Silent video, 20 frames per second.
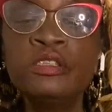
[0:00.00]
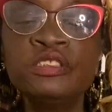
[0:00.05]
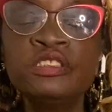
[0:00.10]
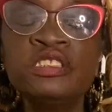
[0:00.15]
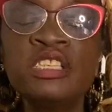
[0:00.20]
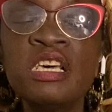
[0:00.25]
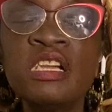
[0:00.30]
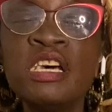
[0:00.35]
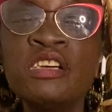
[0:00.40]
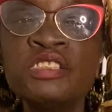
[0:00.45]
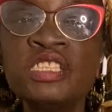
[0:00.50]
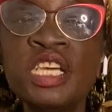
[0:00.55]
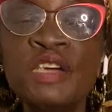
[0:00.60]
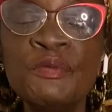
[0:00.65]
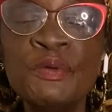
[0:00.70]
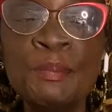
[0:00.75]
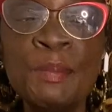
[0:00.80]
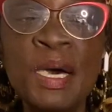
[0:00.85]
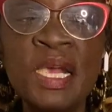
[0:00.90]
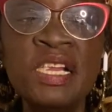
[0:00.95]
Shout out to
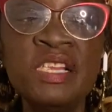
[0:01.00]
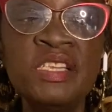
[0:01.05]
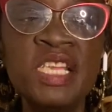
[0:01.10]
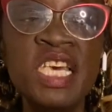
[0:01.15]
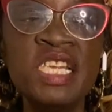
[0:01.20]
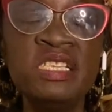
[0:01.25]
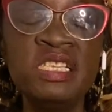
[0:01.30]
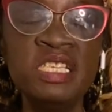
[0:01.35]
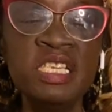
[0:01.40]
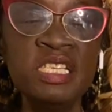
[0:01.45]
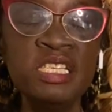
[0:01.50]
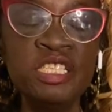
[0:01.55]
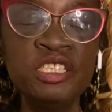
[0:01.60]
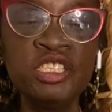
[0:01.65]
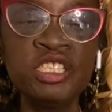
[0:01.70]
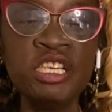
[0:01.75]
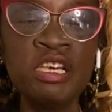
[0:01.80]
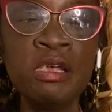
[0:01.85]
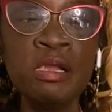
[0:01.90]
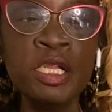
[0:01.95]
everybody that did the
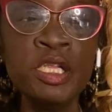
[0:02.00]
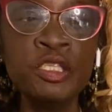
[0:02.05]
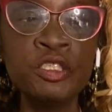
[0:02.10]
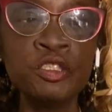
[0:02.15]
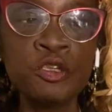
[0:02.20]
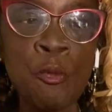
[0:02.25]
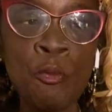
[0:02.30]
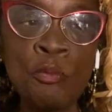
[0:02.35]
challenge